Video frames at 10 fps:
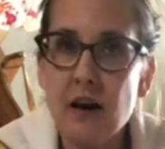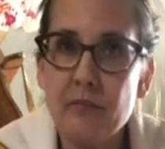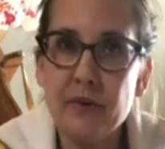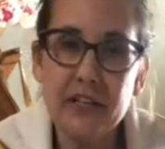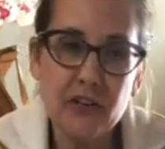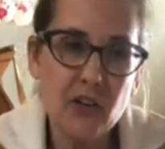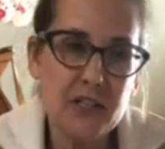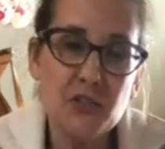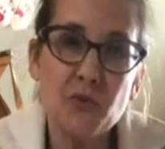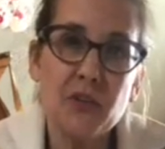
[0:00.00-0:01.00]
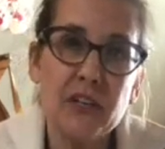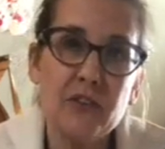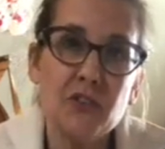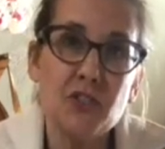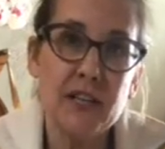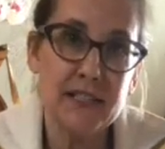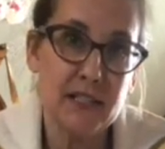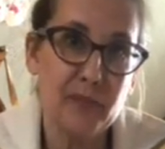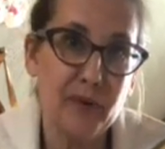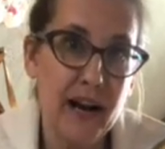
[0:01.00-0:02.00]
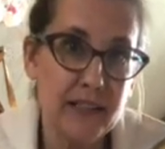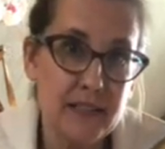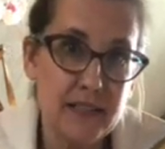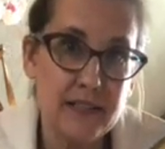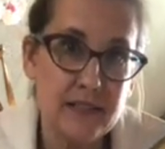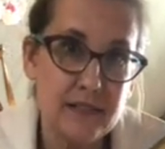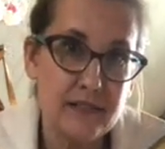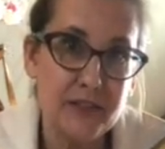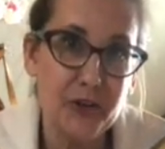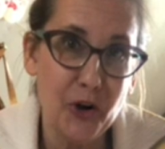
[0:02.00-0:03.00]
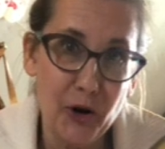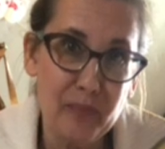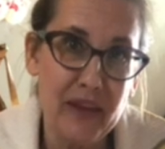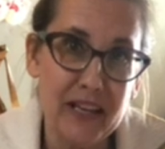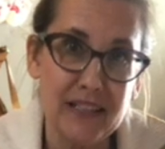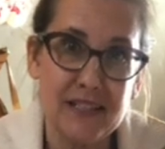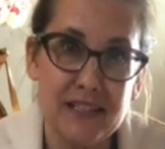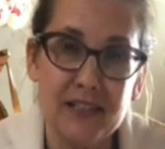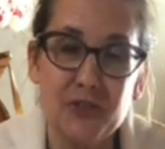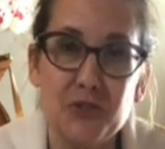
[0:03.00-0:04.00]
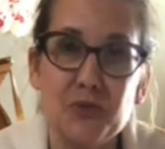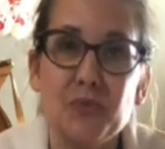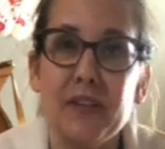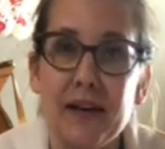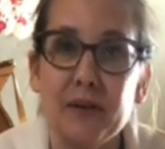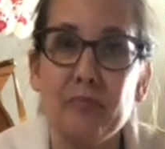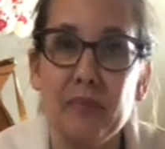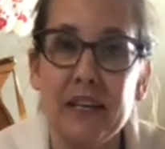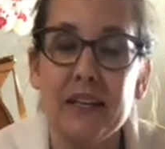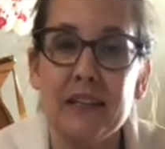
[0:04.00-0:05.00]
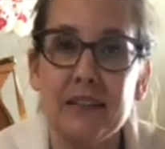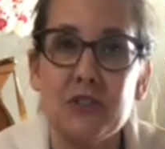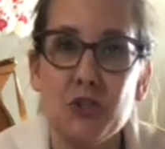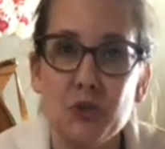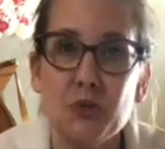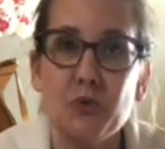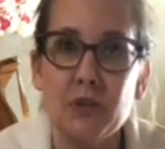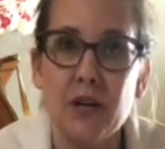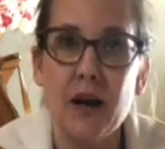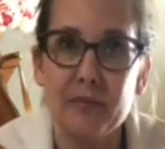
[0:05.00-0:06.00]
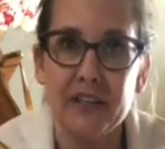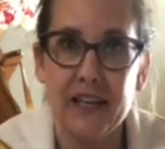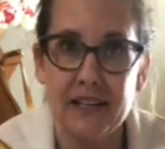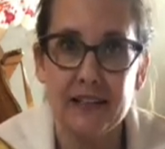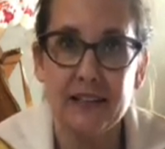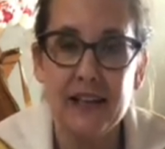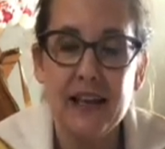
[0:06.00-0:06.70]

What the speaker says: but it also will give you a chance to practice your art making skills without it being too complicated.